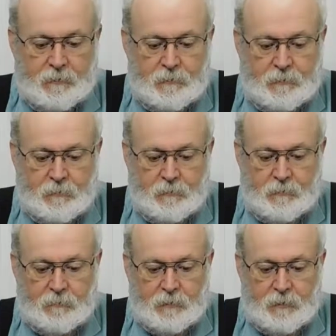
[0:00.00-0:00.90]

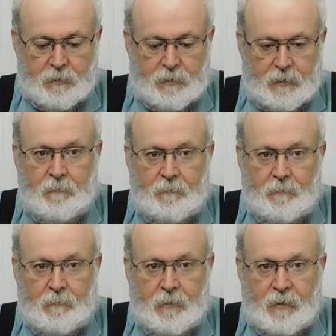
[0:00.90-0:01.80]
So
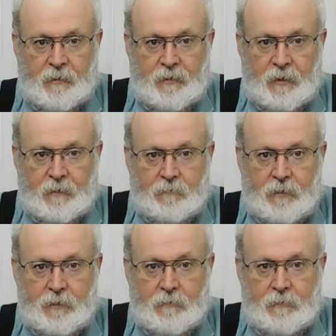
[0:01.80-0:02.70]
I thought,
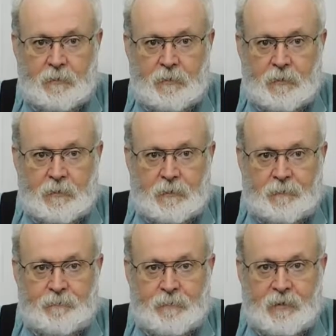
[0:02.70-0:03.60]
well,
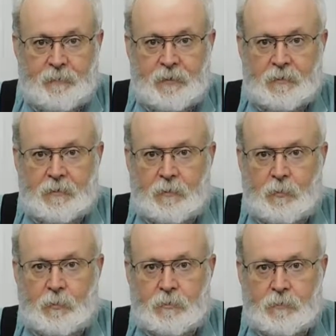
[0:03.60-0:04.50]
I better get a
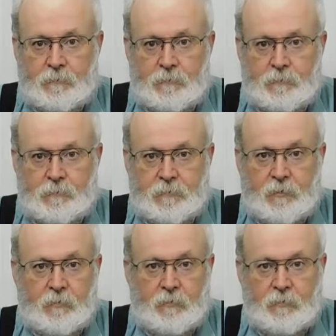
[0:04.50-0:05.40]
hold of them.
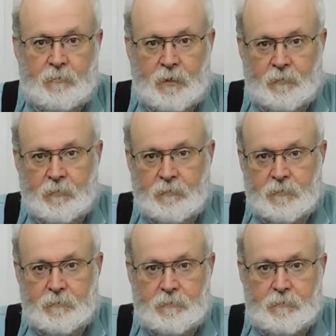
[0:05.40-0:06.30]
So I wrote
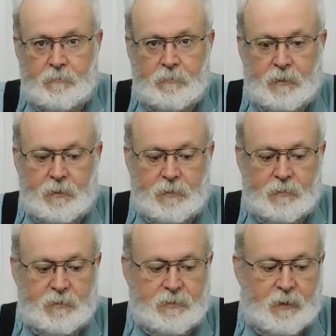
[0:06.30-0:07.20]
them,
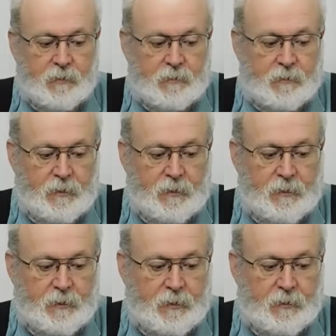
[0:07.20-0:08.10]
uh, the seller,
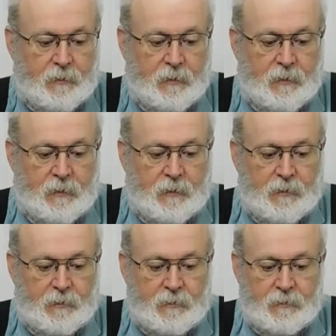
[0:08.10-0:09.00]
a uh,
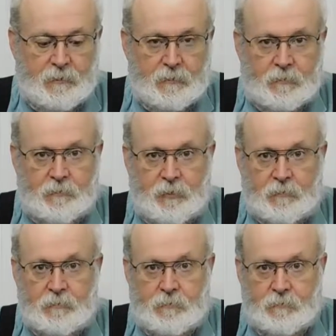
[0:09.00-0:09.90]
a little
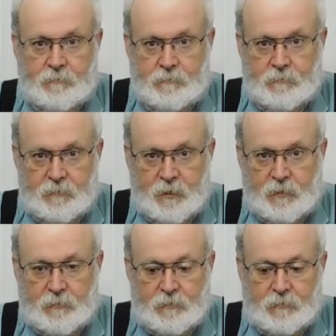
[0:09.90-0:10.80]
note saying
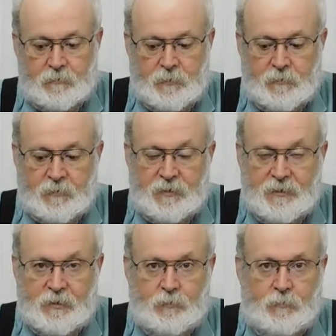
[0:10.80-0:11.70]
about the description, because
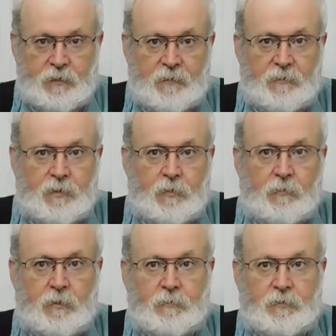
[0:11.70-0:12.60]
this, even
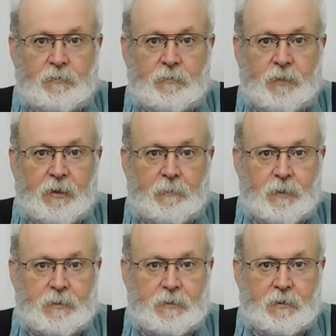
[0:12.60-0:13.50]
though it was through the
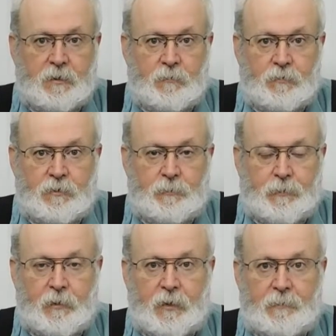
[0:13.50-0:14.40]
marketplace, it was
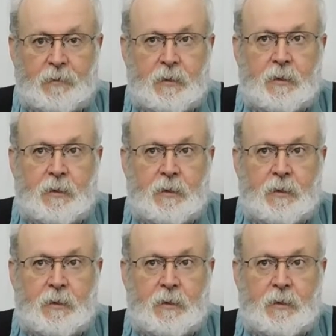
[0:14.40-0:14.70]
Prime,